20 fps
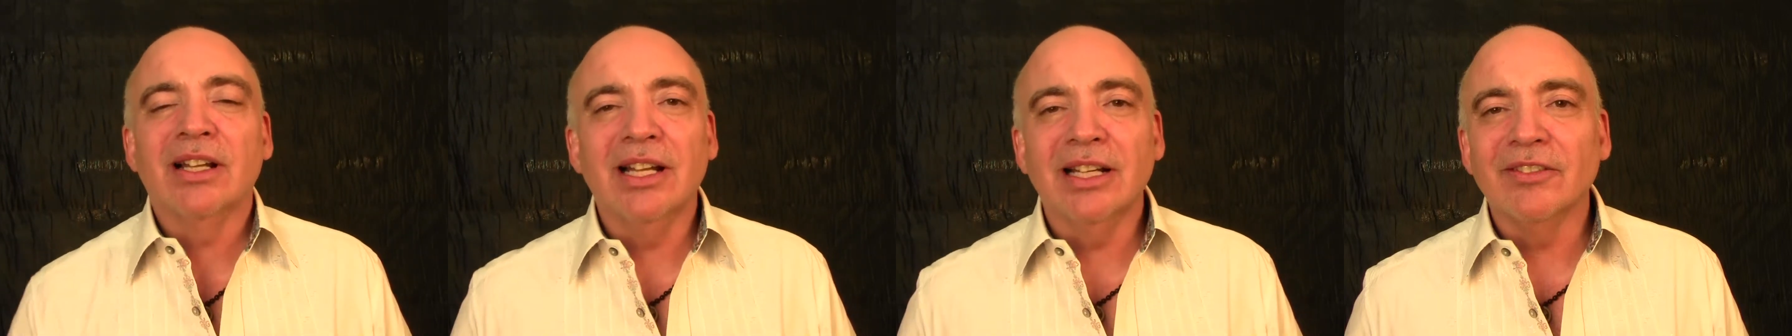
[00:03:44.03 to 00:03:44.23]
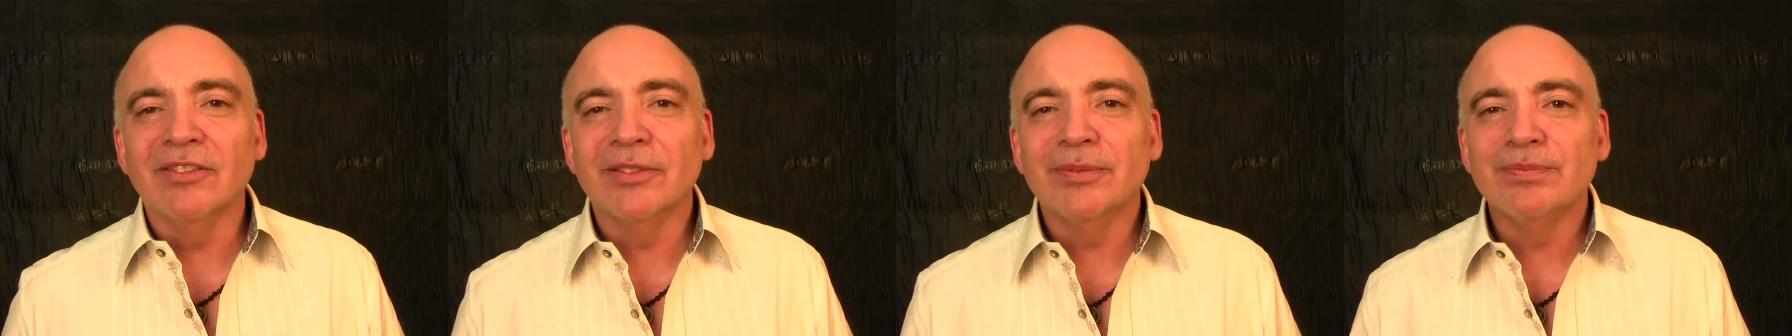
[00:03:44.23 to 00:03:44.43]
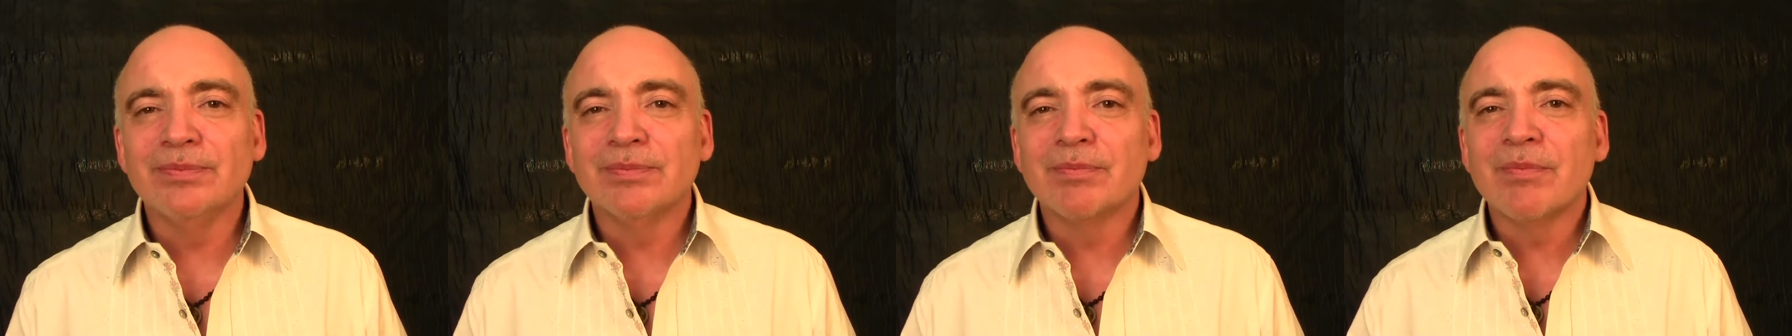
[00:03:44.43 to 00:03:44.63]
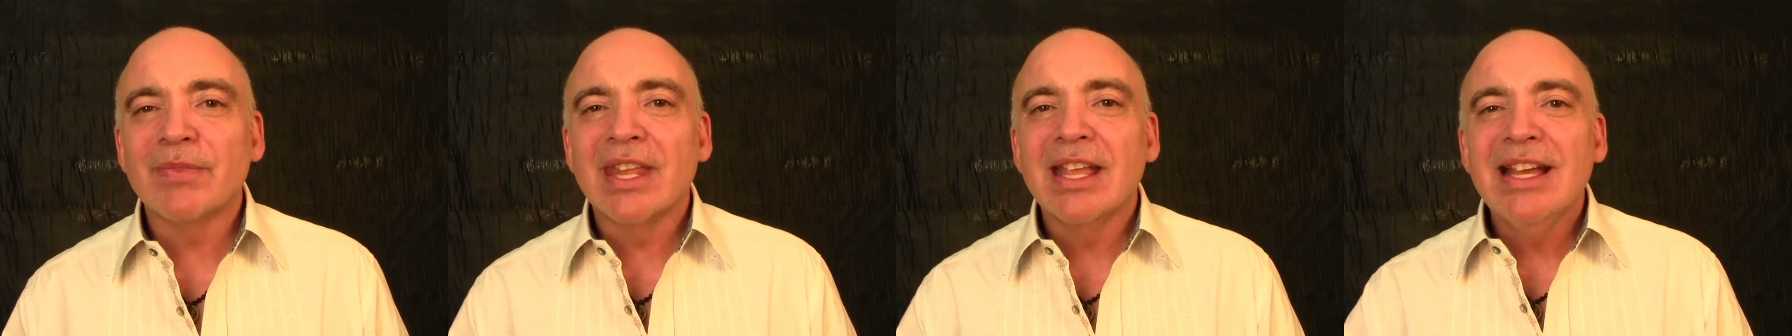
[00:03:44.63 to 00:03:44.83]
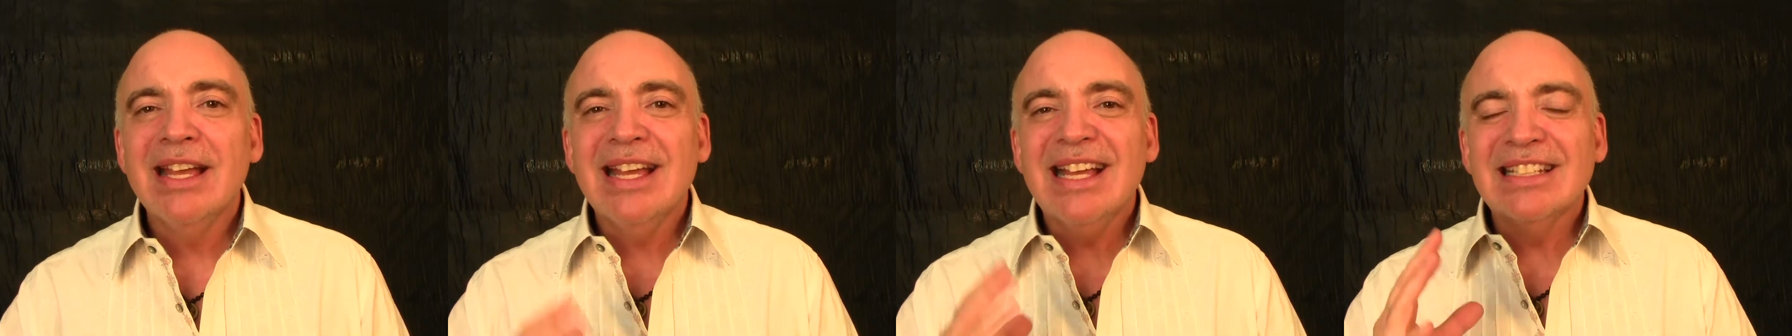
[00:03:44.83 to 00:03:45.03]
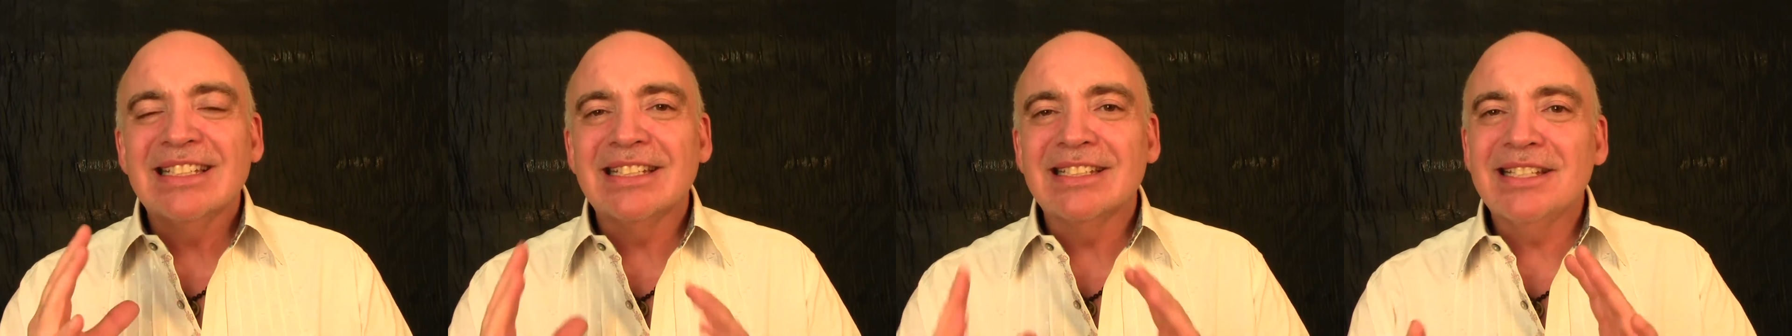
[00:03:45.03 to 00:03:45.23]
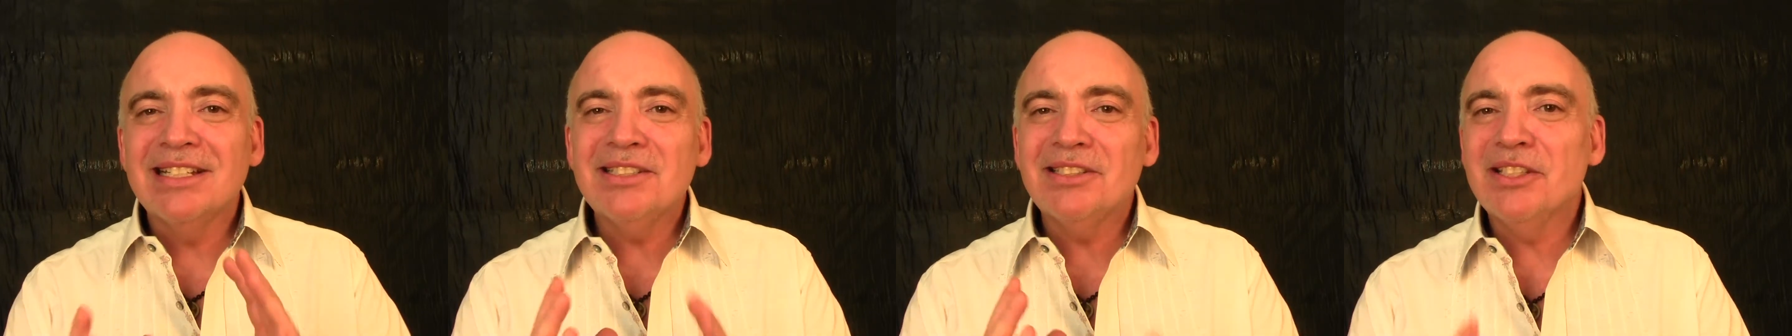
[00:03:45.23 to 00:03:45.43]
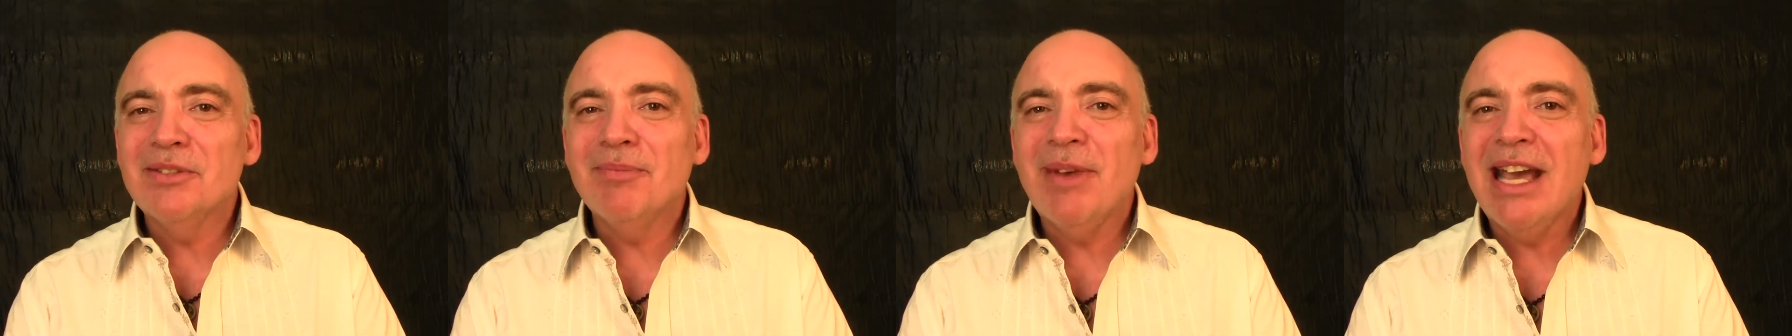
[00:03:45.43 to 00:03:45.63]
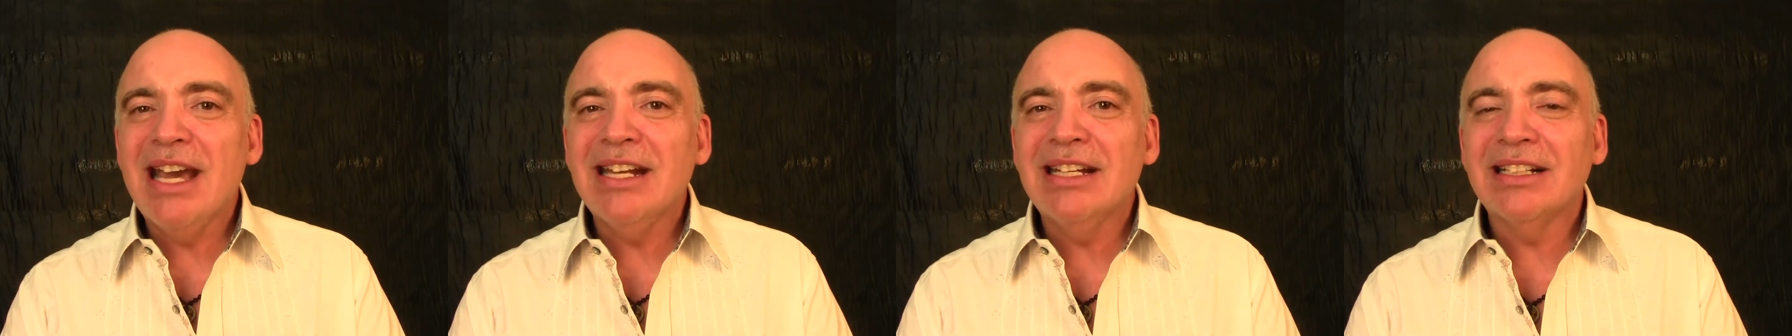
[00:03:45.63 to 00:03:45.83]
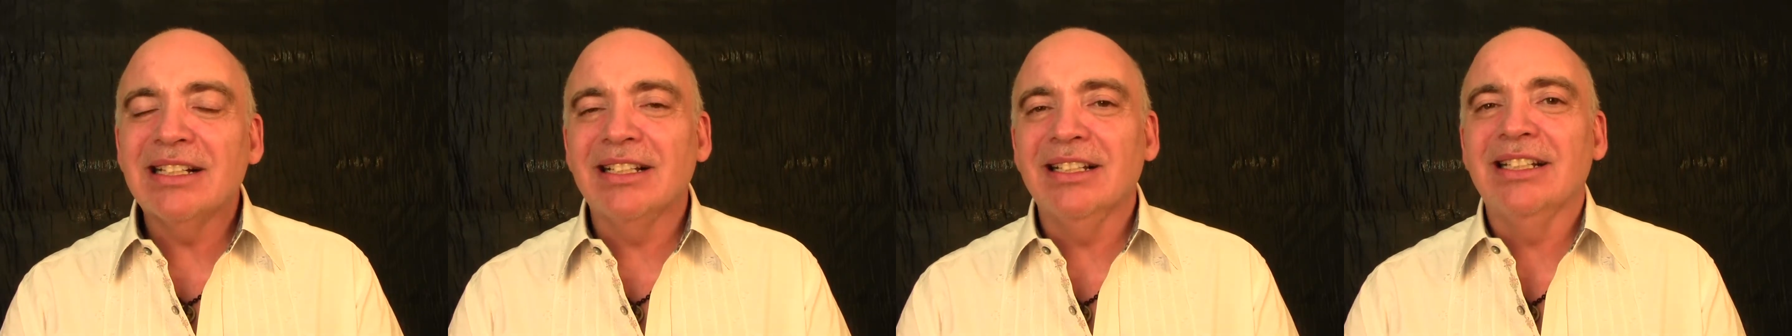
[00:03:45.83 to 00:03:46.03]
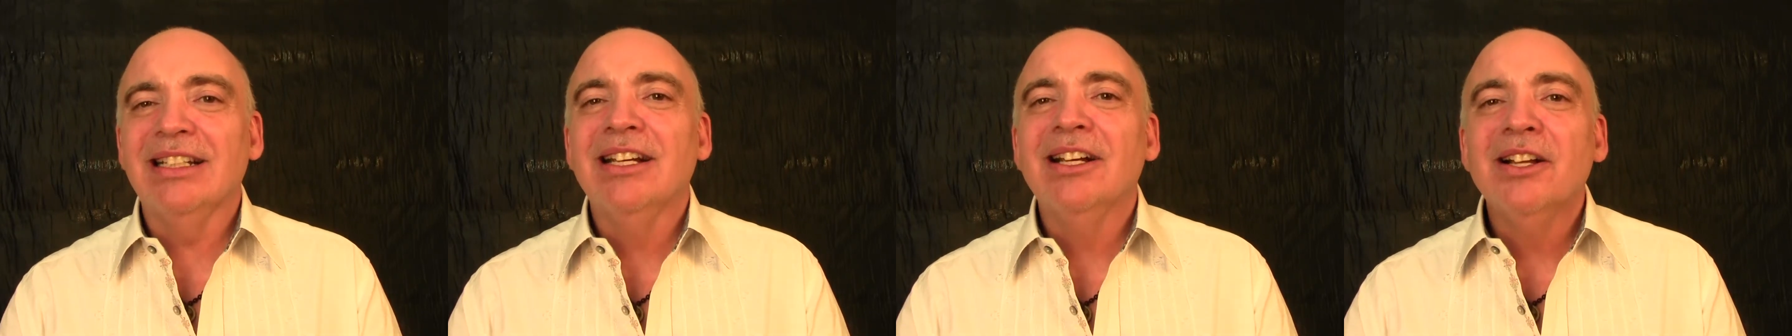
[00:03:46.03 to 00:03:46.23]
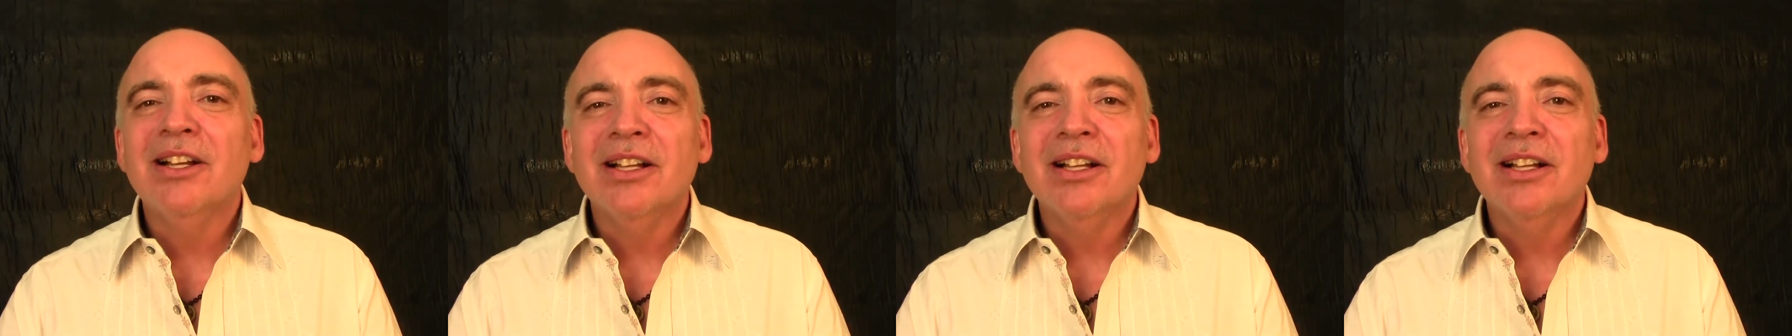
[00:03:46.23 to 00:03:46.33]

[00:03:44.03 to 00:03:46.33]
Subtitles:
life, and systematically